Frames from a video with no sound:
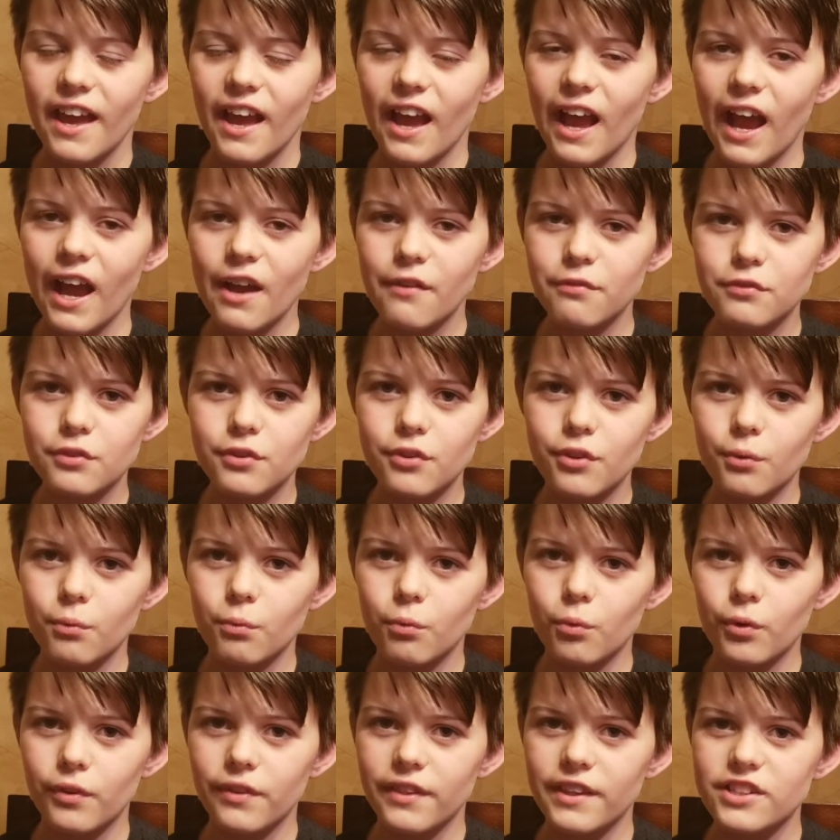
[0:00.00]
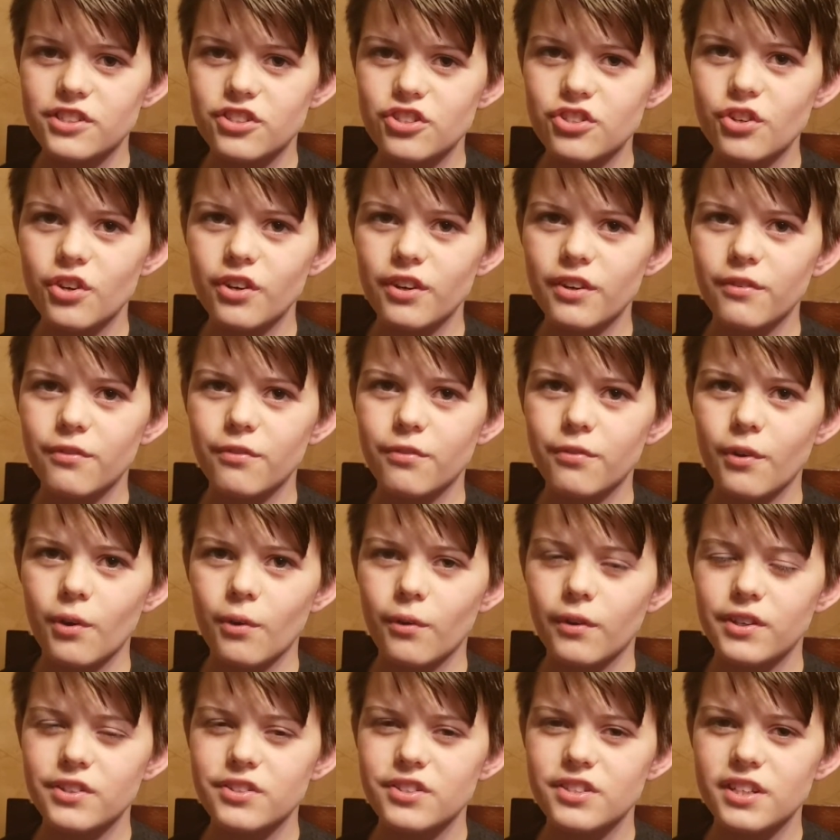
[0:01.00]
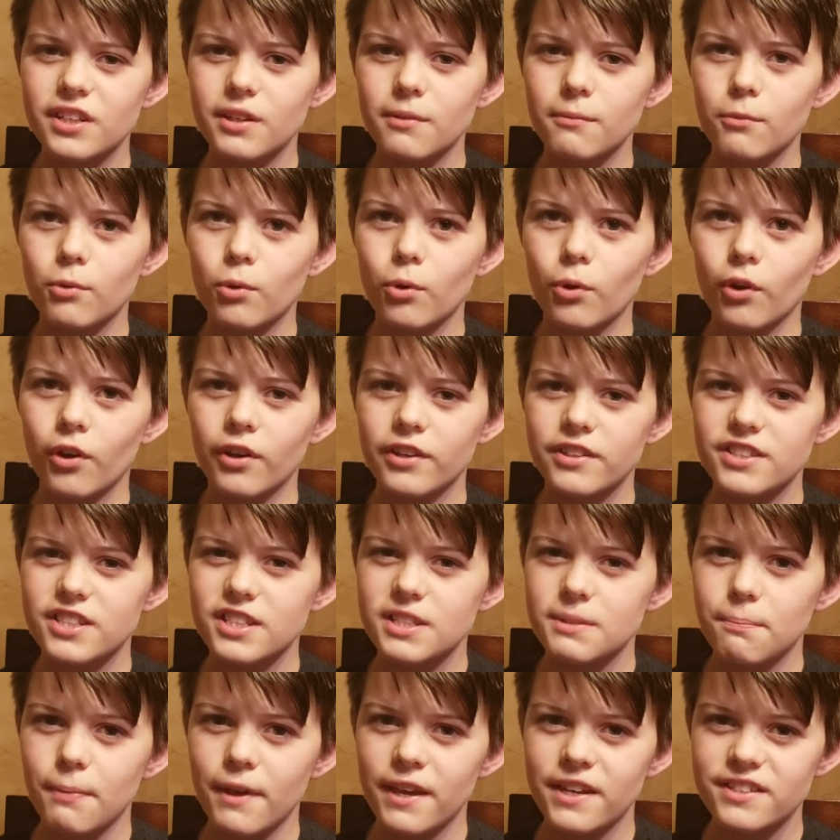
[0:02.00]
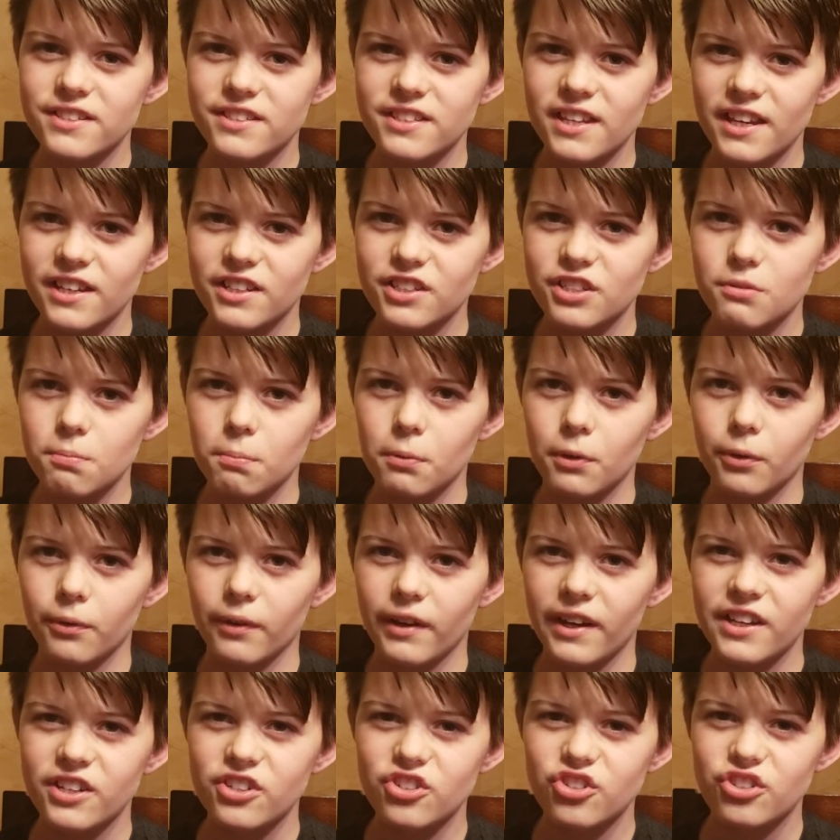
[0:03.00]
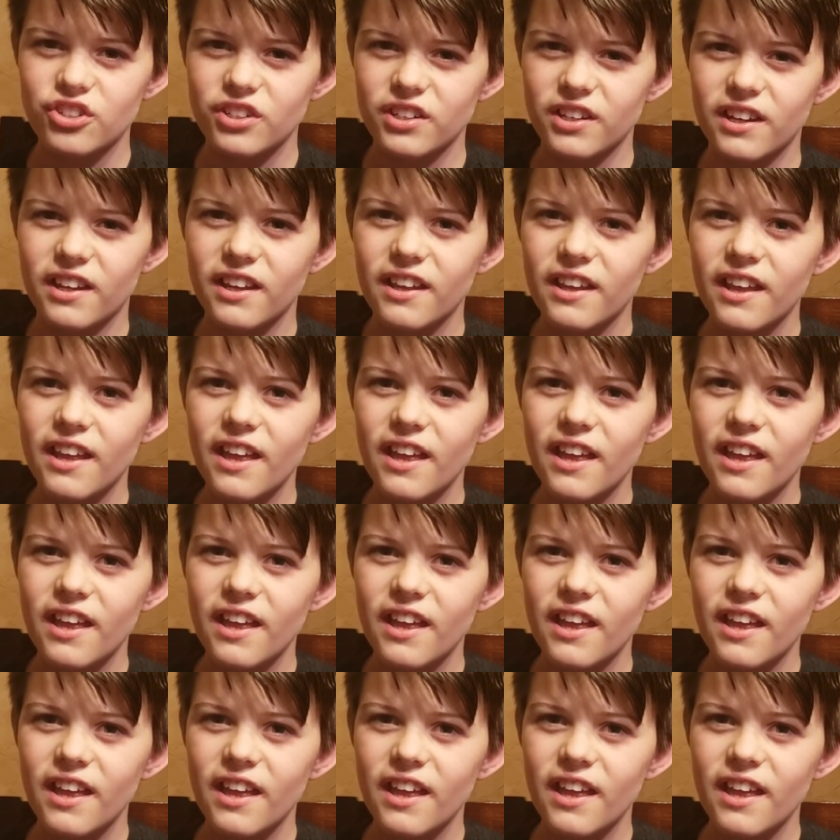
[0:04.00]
After the war, they started focusing more on space exploration.